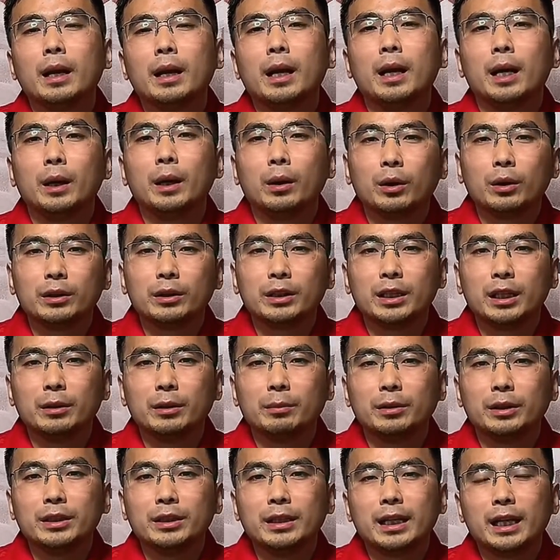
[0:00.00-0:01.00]
Our team
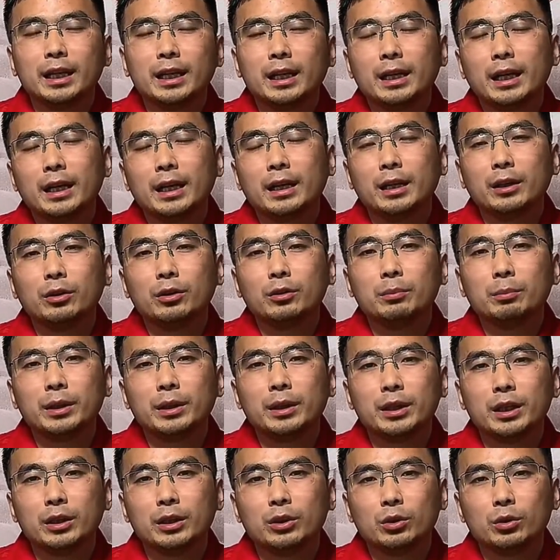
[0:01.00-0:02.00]
is dedicated to
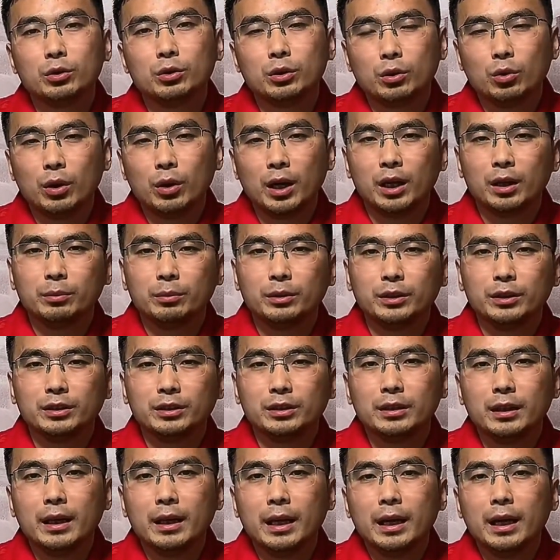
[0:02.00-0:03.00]
meeting your
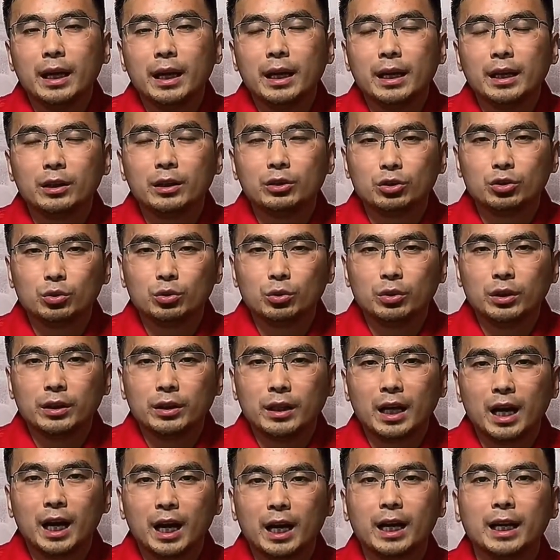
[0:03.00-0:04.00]
requirements and ensuring
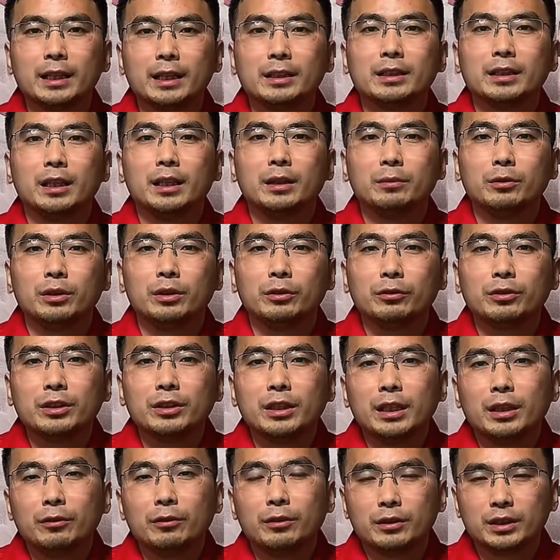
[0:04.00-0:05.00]
the highest level of
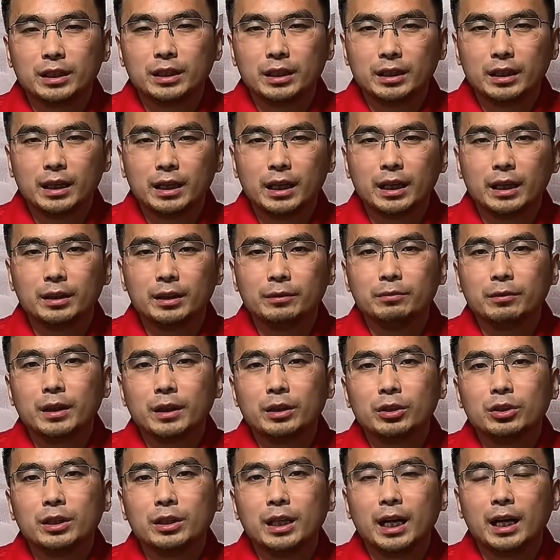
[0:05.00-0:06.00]
safety and
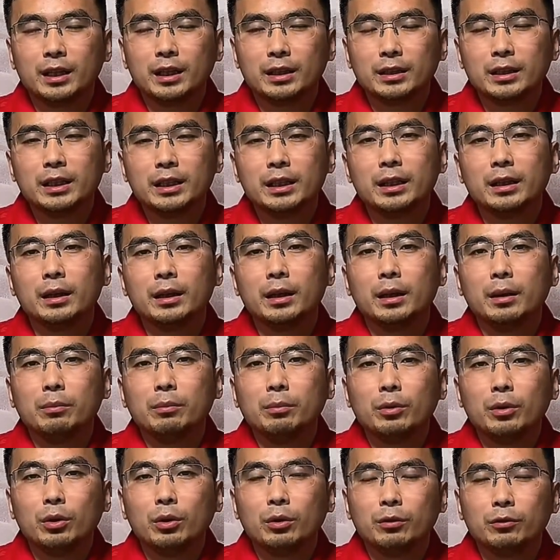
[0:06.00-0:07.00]
functionality
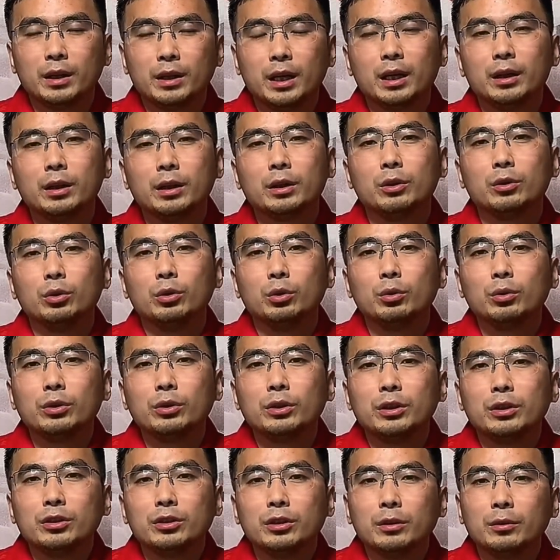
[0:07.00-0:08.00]
for your fire control
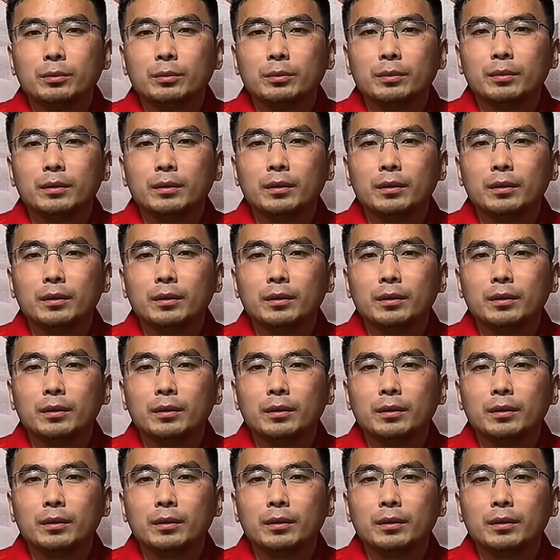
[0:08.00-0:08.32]
system.